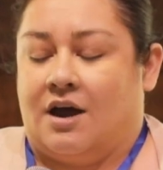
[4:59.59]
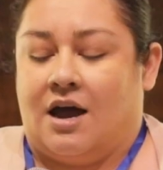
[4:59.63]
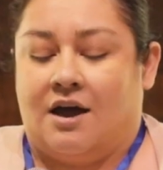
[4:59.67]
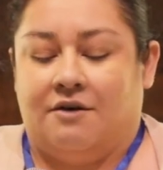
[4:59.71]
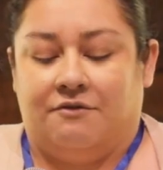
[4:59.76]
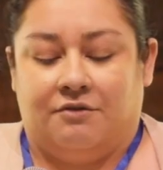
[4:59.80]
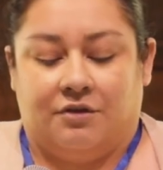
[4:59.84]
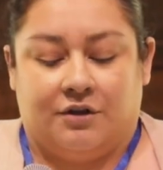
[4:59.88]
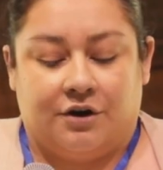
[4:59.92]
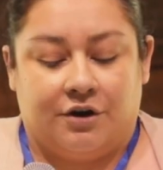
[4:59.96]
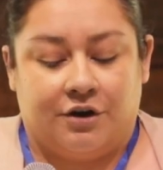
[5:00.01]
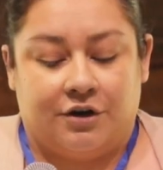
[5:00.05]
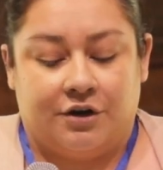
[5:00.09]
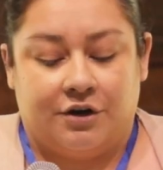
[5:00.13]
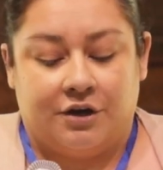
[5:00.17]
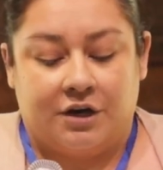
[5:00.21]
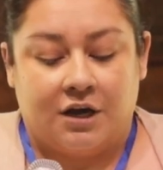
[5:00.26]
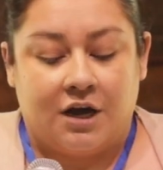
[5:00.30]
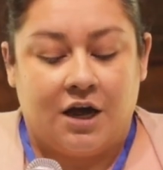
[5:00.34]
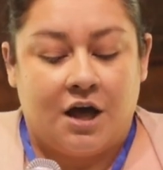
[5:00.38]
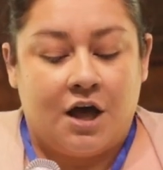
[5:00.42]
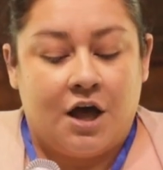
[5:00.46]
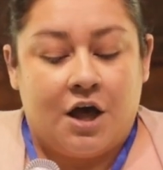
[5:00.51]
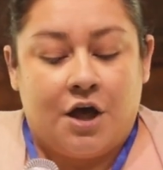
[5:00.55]
I've
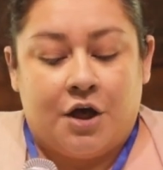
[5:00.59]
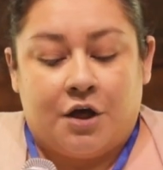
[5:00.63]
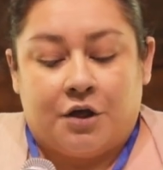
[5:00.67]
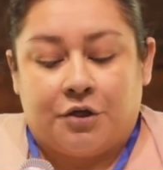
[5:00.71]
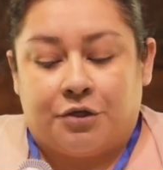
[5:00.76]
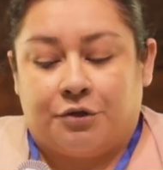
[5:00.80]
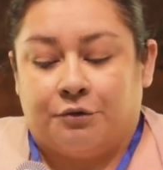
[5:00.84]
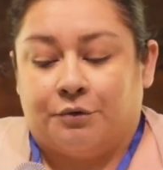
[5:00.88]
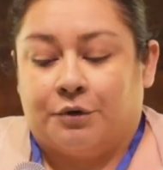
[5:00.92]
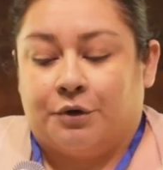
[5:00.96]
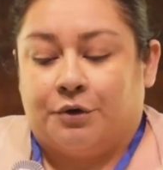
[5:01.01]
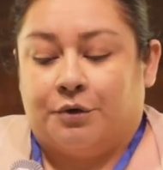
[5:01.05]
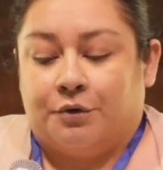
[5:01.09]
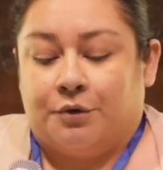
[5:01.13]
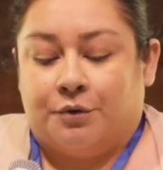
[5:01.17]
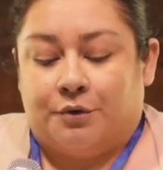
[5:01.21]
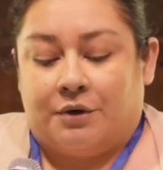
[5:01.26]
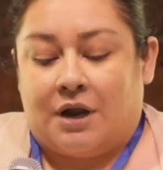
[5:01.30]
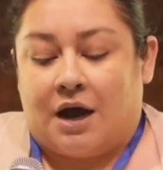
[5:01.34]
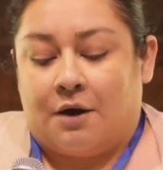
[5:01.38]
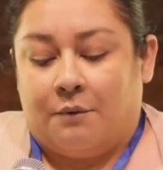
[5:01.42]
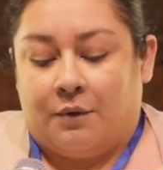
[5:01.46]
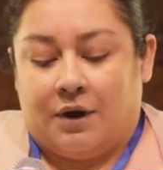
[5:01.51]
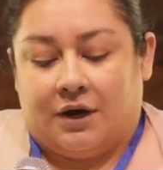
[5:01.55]
learned
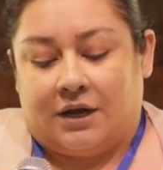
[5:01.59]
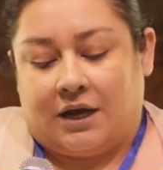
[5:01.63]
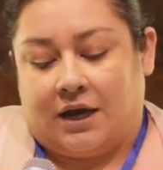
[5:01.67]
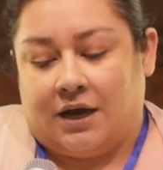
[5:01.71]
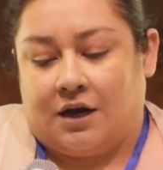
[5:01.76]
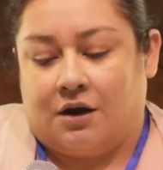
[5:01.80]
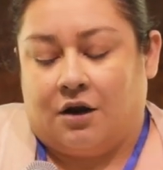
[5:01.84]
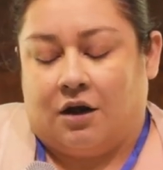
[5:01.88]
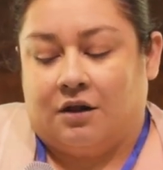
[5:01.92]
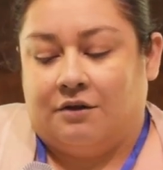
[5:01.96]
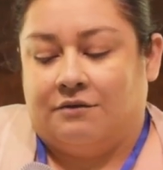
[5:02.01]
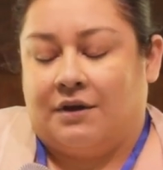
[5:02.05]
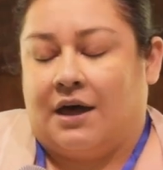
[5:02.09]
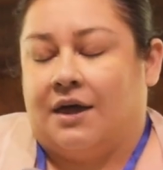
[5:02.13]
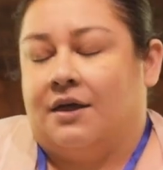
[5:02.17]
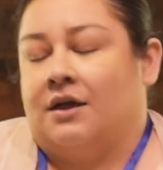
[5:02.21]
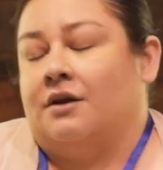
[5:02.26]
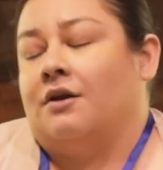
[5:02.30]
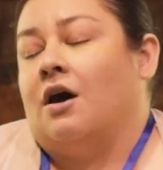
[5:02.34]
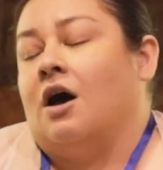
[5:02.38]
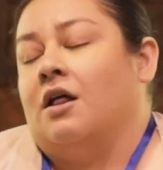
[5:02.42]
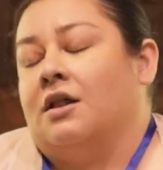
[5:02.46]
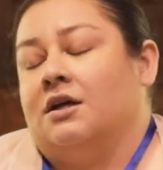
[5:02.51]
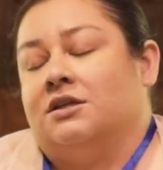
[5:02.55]
through networking and all of that,
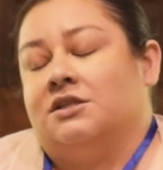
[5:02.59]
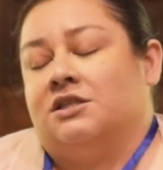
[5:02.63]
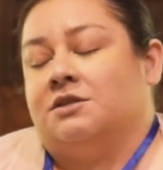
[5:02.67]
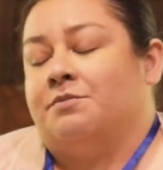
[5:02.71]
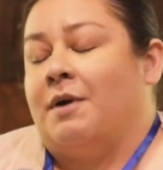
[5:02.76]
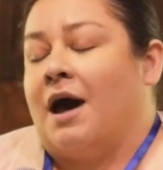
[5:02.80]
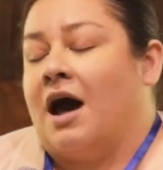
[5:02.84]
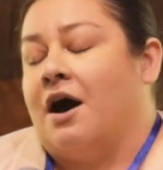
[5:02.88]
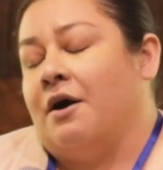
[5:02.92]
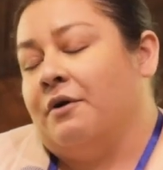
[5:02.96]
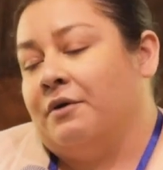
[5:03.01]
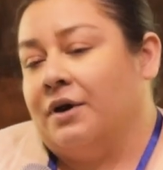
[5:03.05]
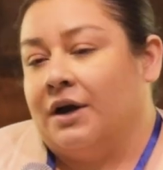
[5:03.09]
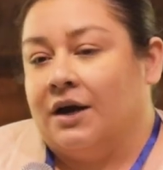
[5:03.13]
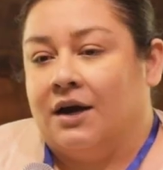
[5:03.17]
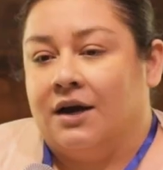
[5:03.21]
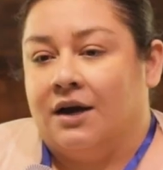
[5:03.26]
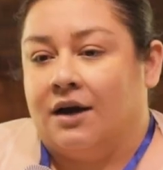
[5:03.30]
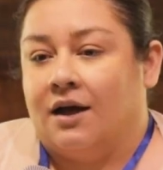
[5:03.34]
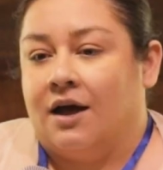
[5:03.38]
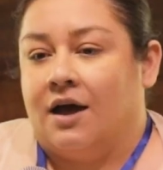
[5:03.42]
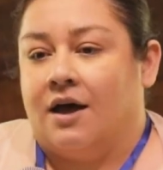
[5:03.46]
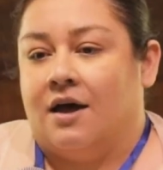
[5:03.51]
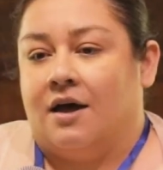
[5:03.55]
that knowledge is power.
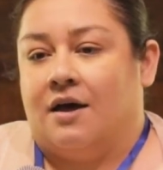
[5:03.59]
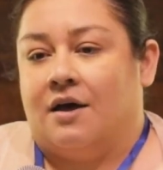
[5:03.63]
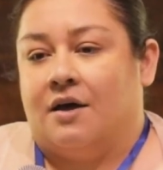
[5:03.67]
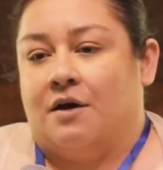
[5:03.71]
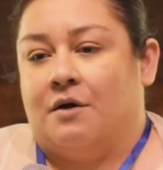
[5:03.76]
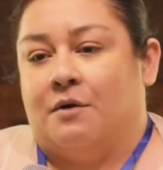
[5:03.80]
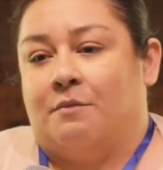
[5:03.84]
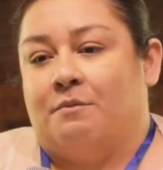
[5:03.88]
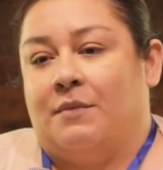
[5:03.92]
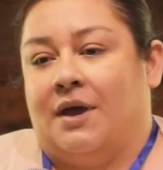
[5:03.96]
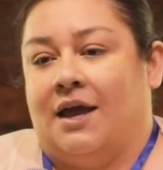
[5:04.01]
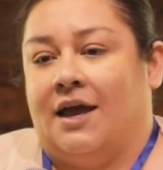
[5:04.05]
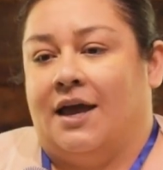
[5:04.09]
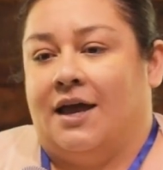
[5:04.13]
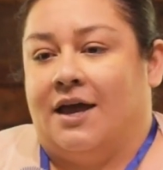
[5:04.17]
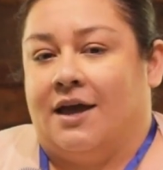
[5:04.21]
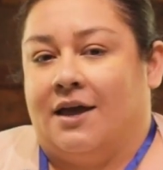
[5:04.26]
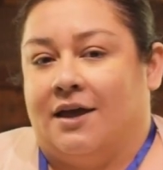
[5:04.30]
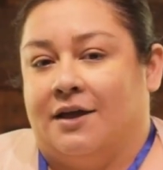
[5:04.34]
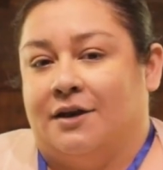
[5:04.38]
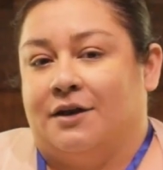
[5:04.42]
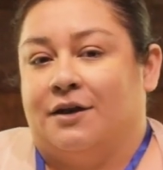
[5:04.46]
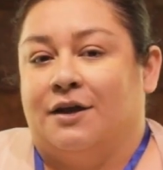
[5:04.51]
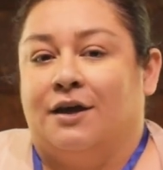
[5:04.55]

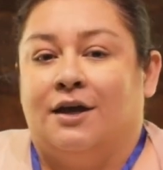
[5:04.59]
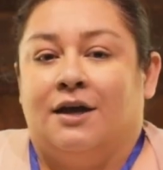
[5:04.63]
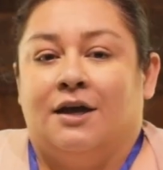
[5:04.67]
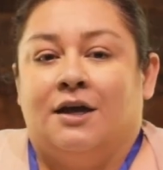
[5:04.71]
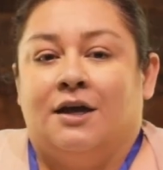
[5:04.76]
And